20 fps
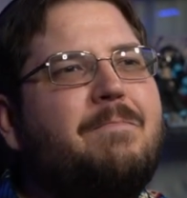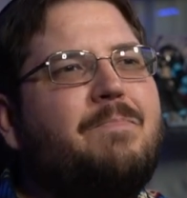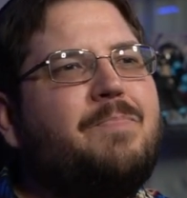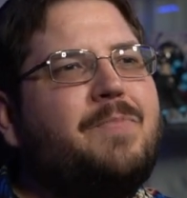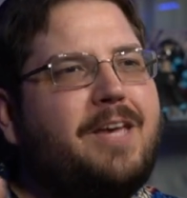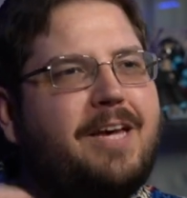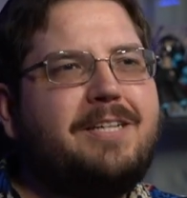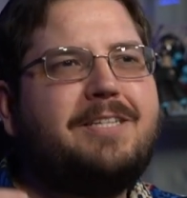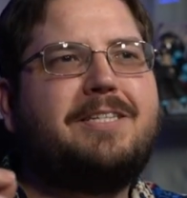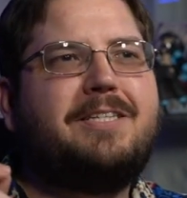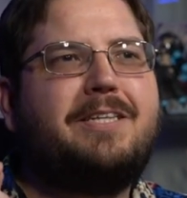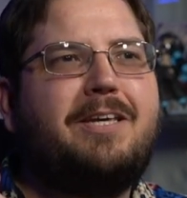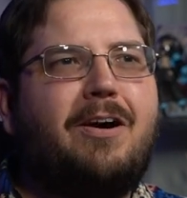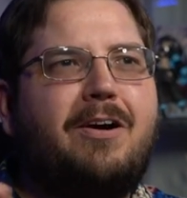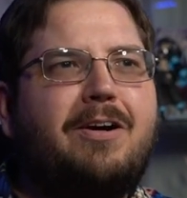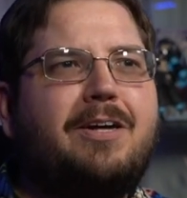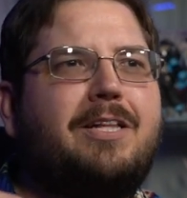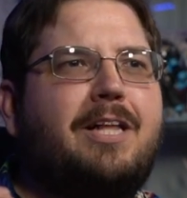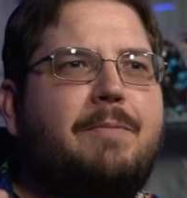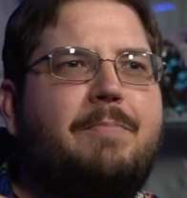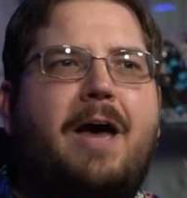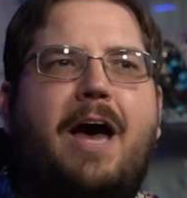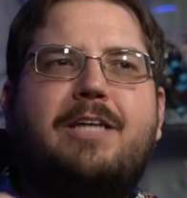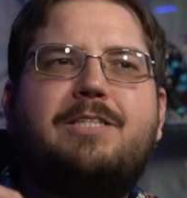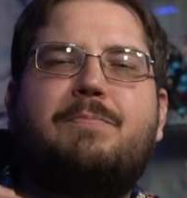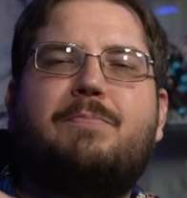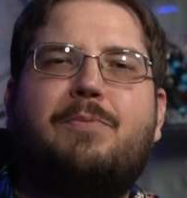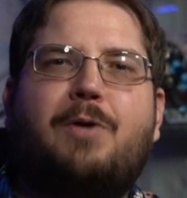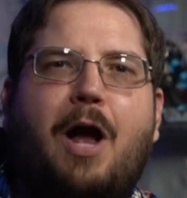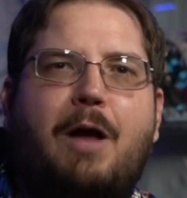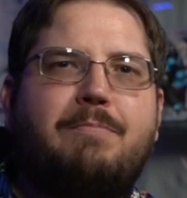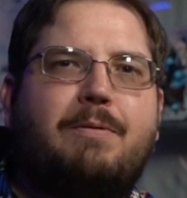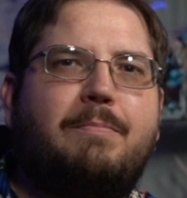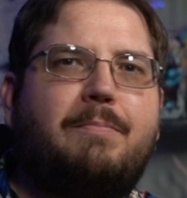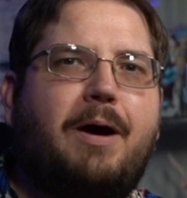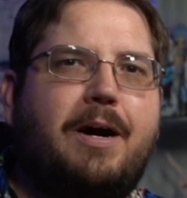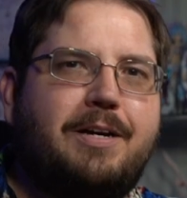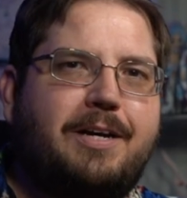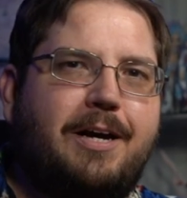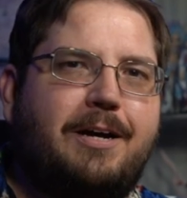Yes, the art club has a problem
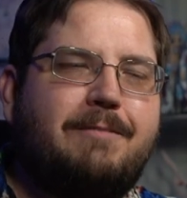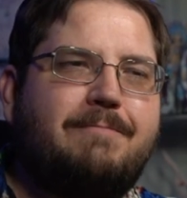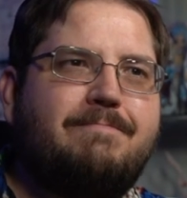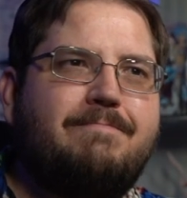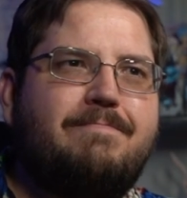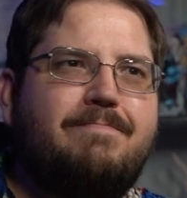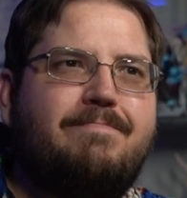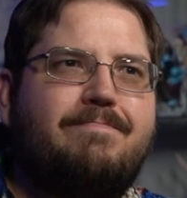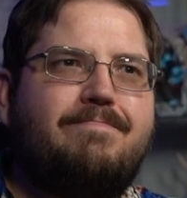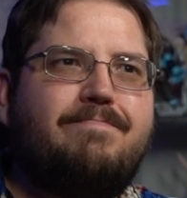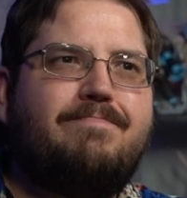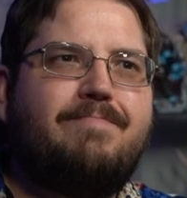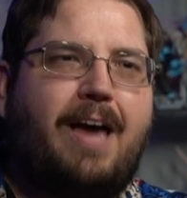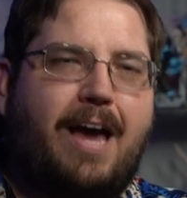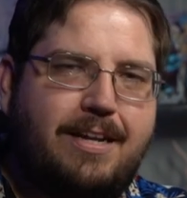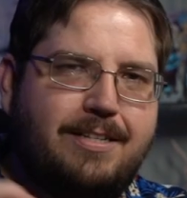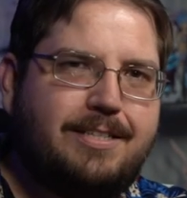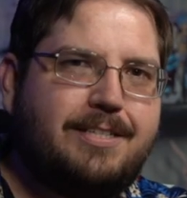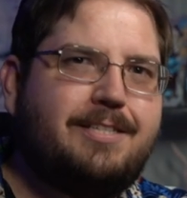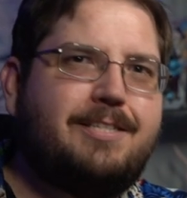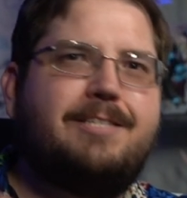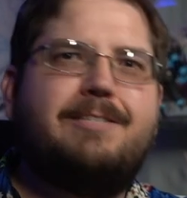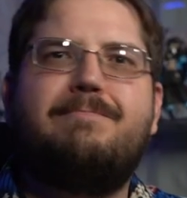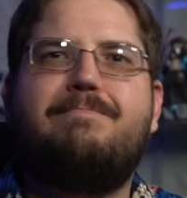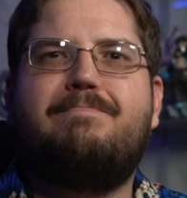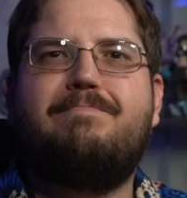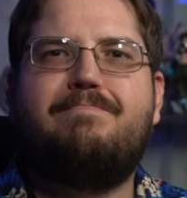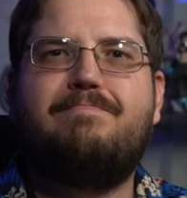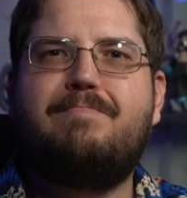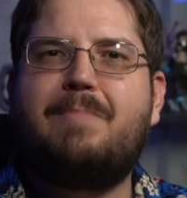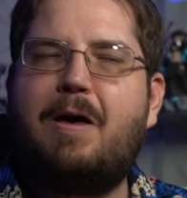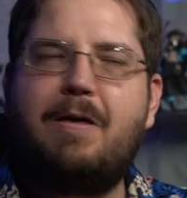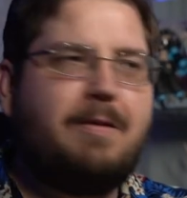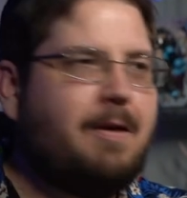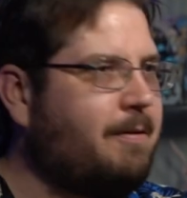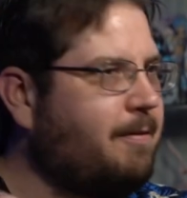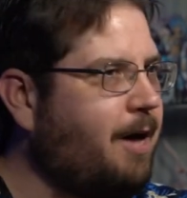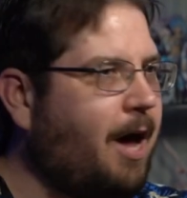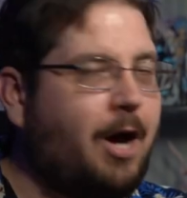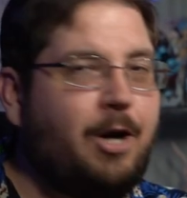manga. That's
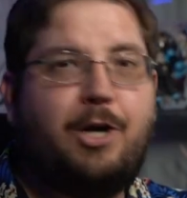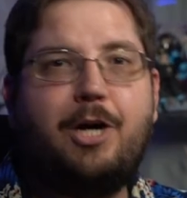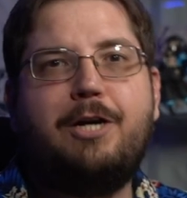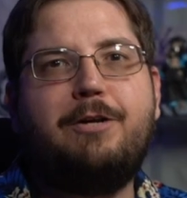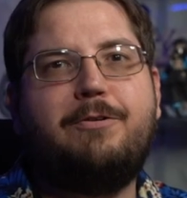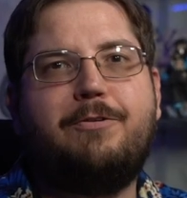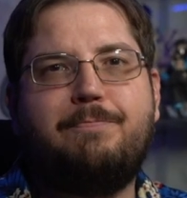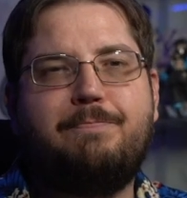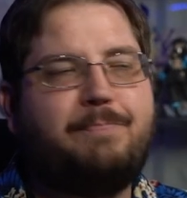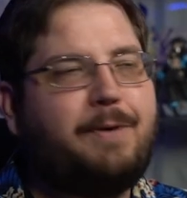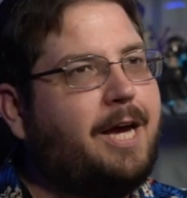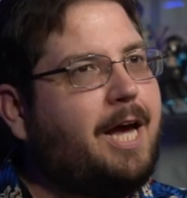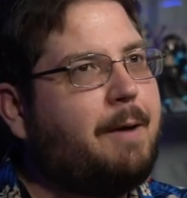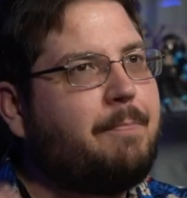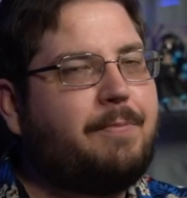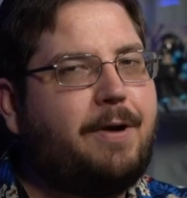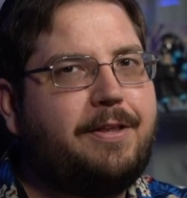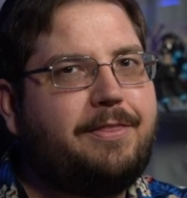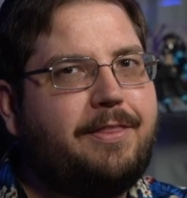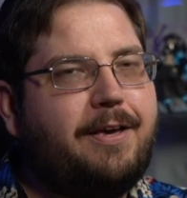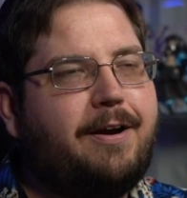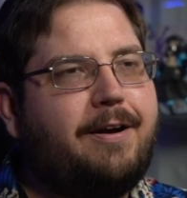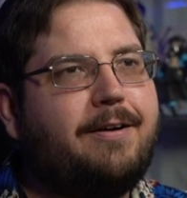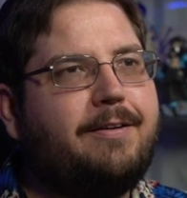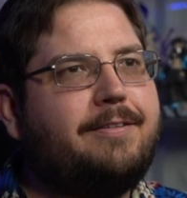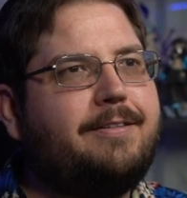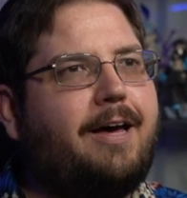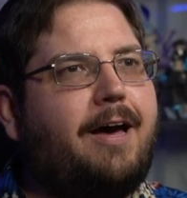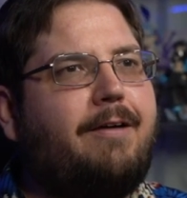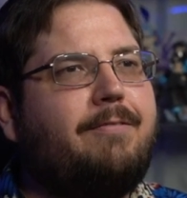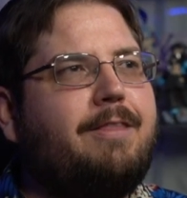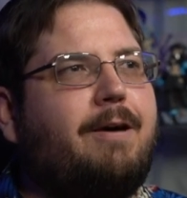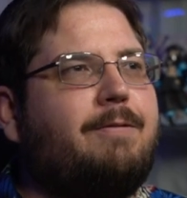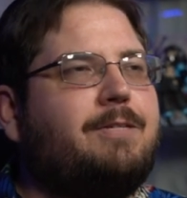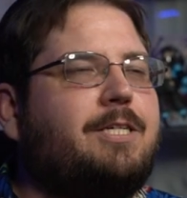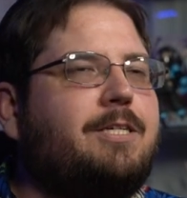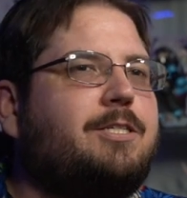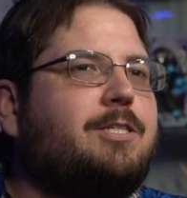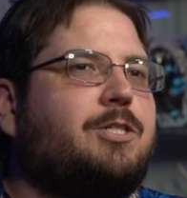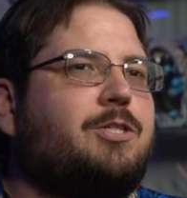a good pickup right there. Uh, that
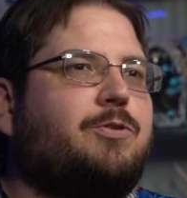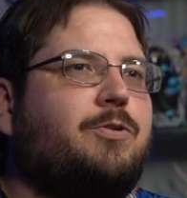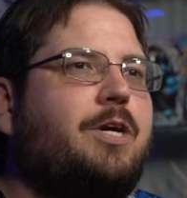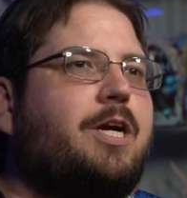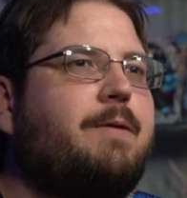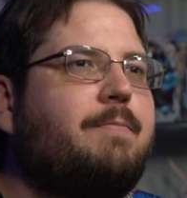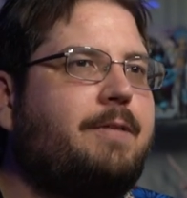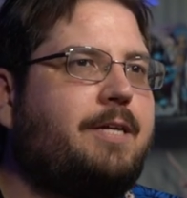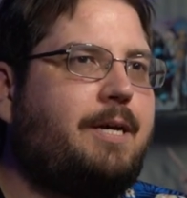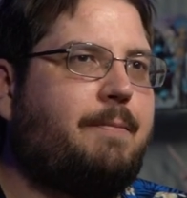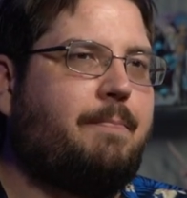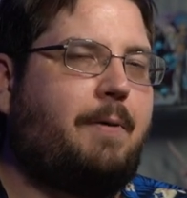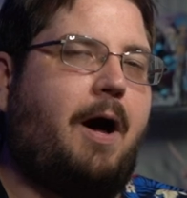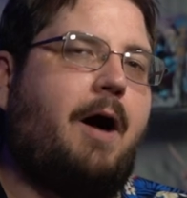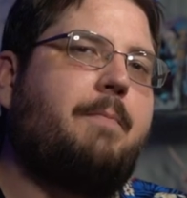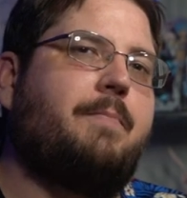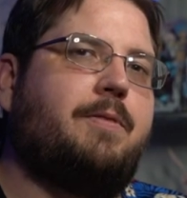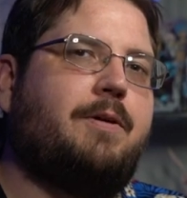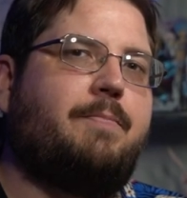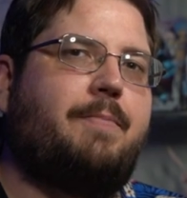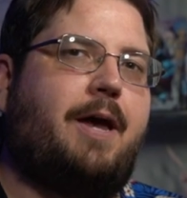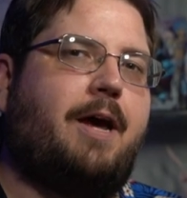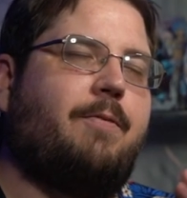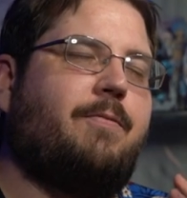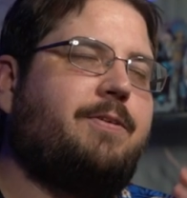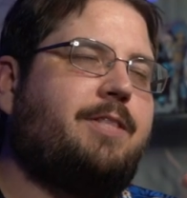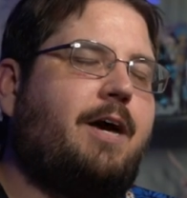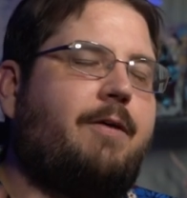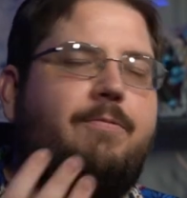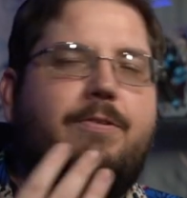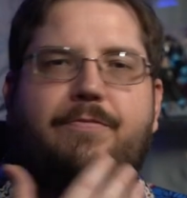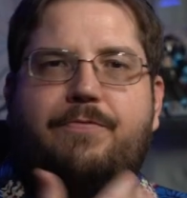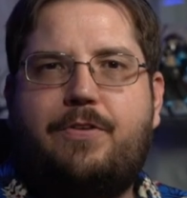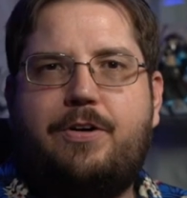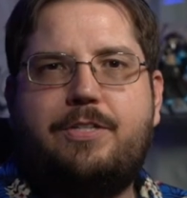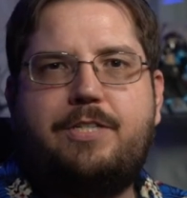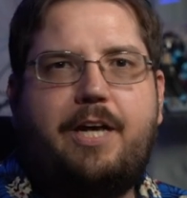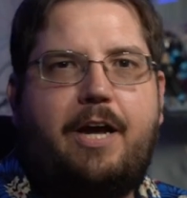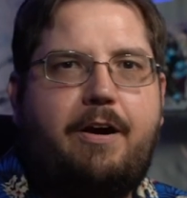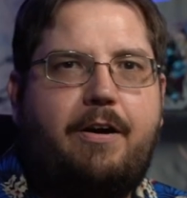was extremely popular back when that one
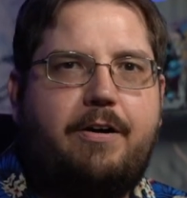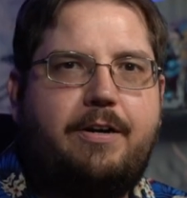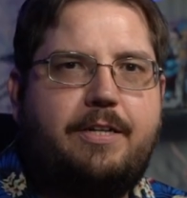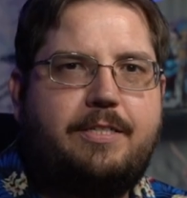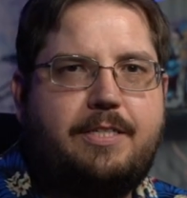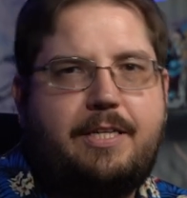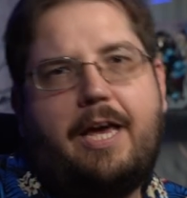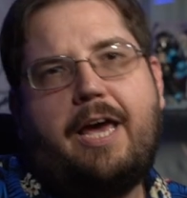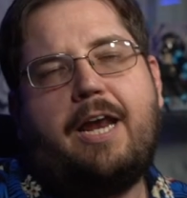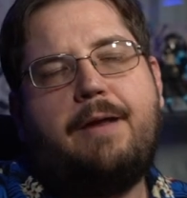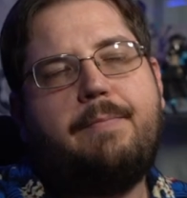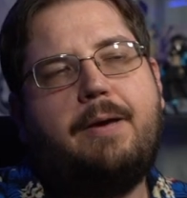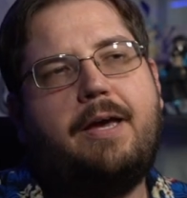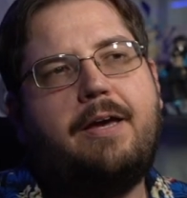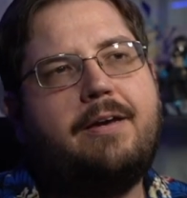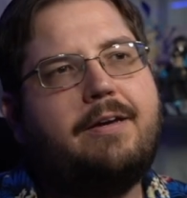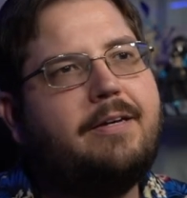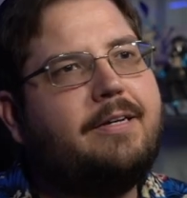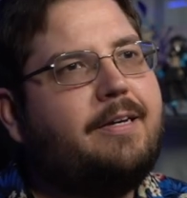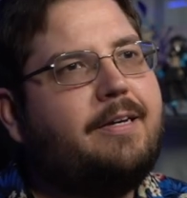first aired as anime. And